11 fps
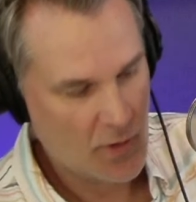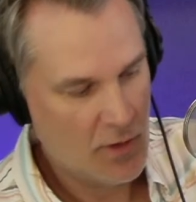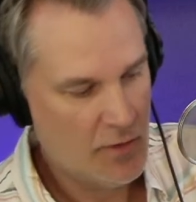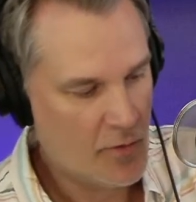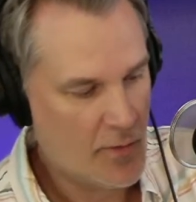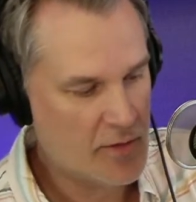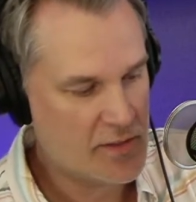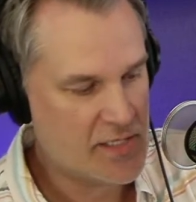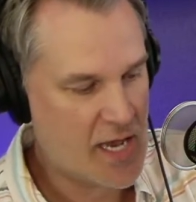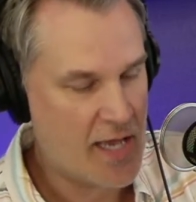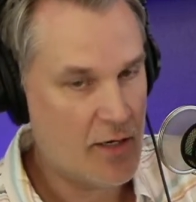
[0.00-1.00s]
from
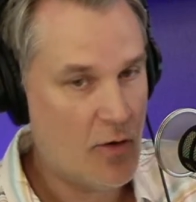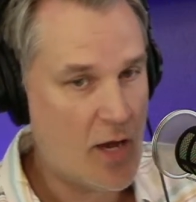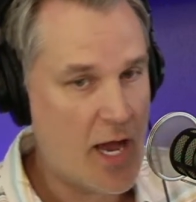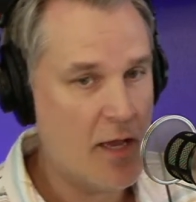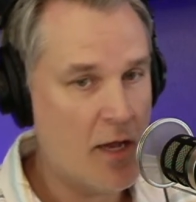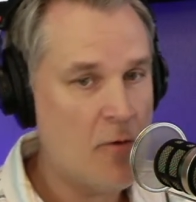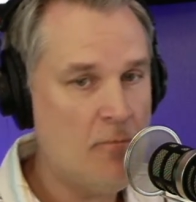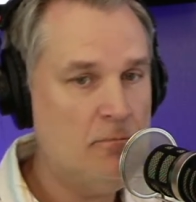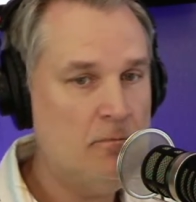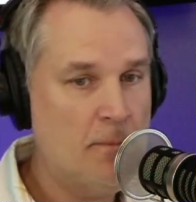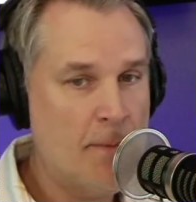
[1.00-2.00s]
outside Ohio,
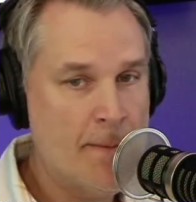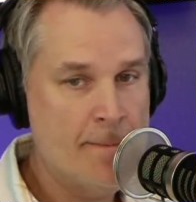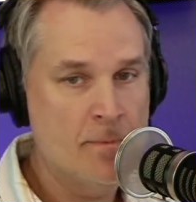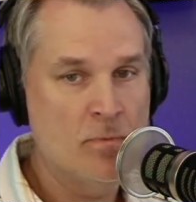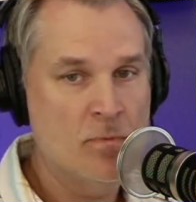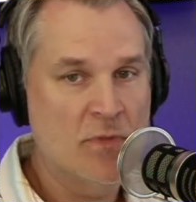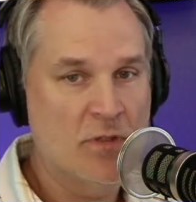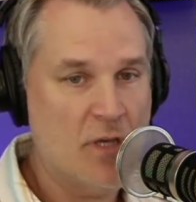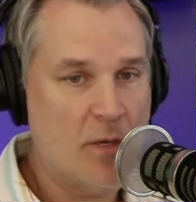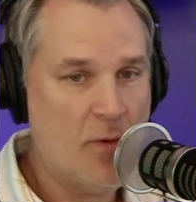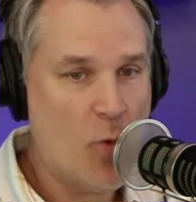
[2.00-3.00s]

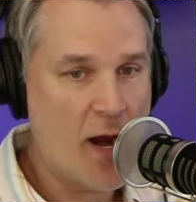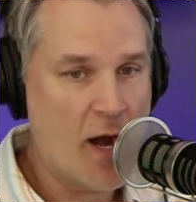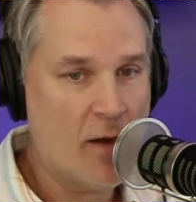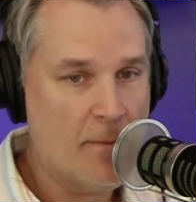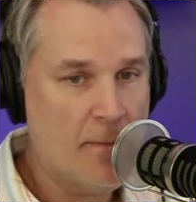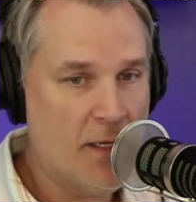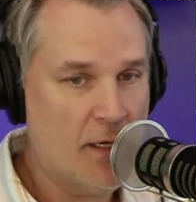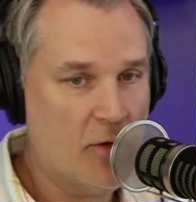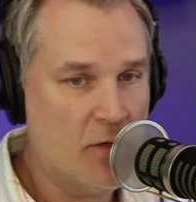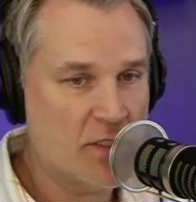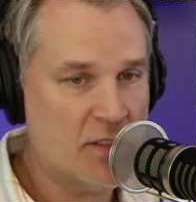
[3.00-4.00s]
tell me where.
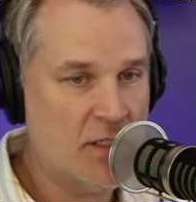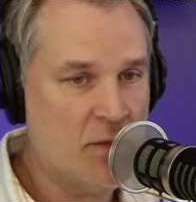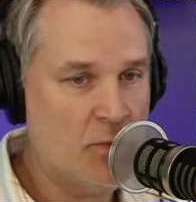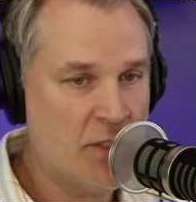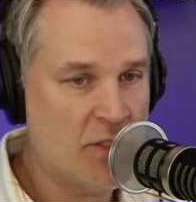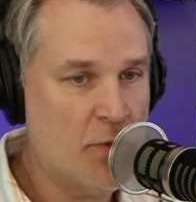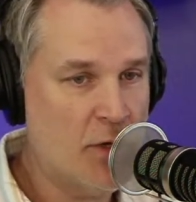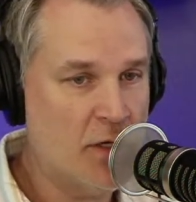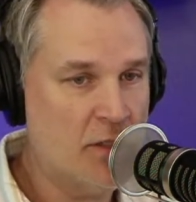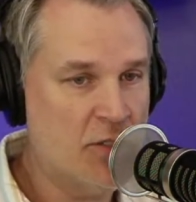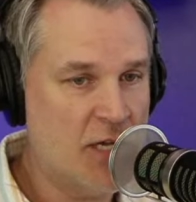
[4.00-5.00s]
Chris is in
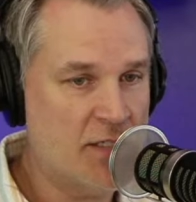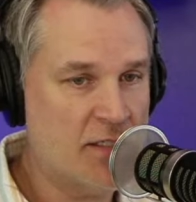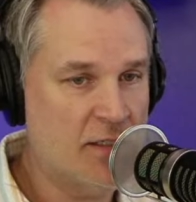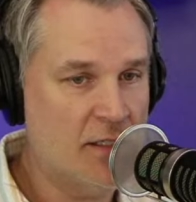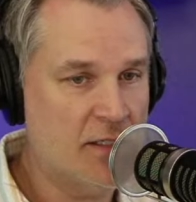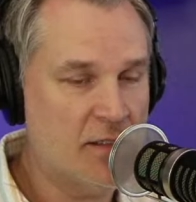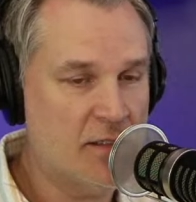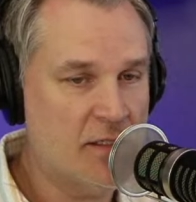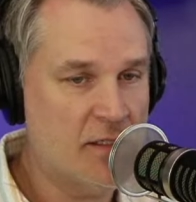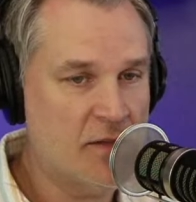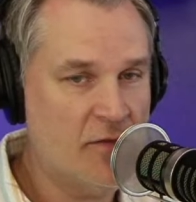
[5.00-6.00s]
Pittsburgh. Justin listens
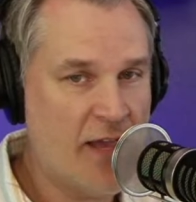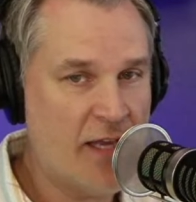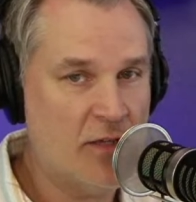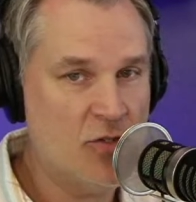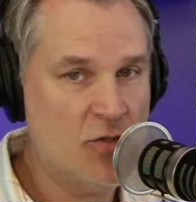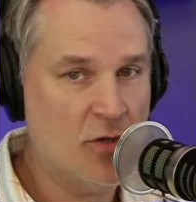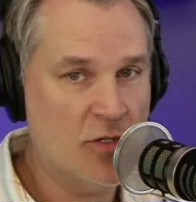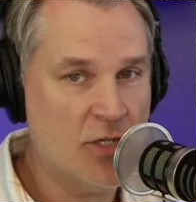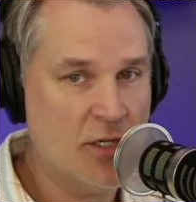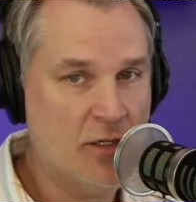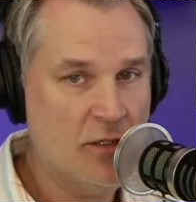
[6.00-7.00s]
in Savannah,
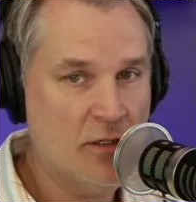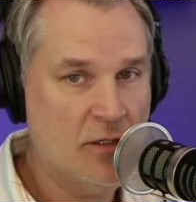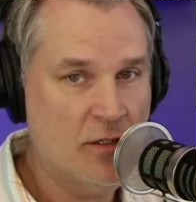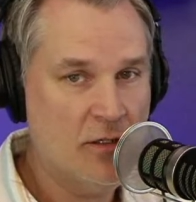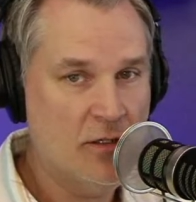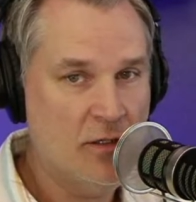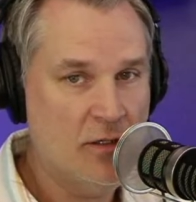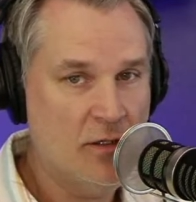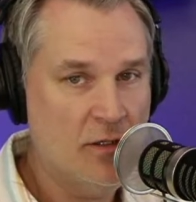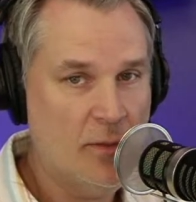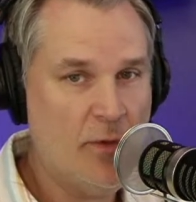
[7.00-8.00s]
Georgia.
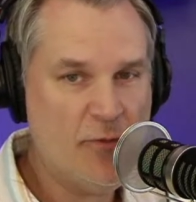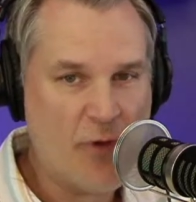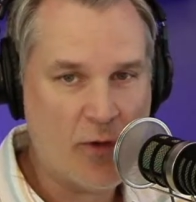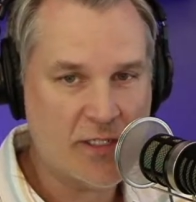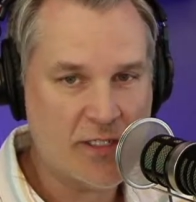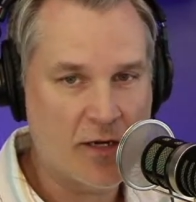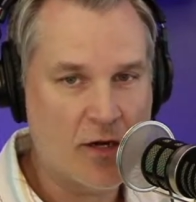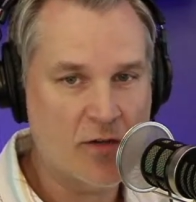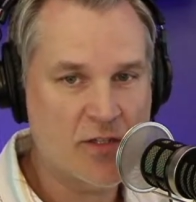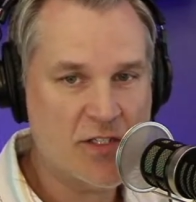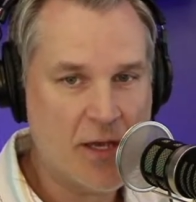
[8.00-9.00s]
Let me focus on
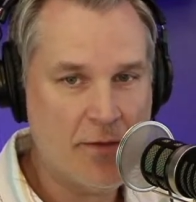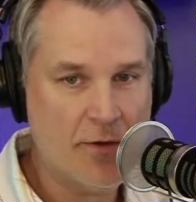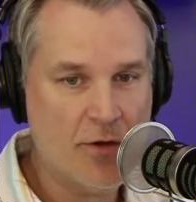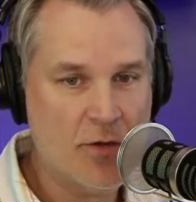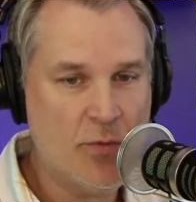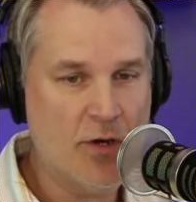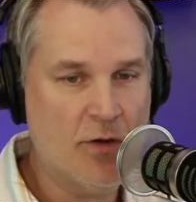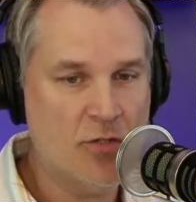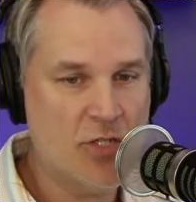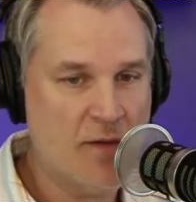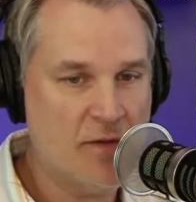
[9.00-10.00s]
our southern bureau
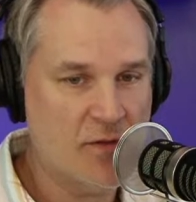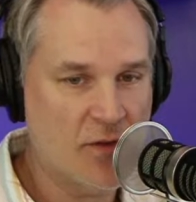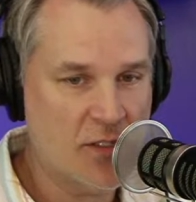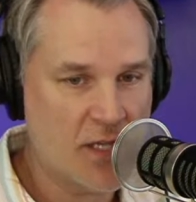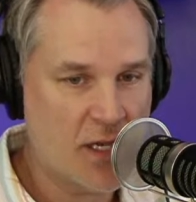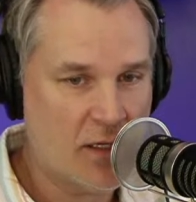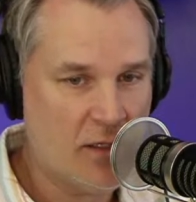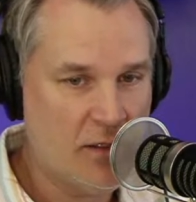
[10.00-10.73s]
chiefs for a second.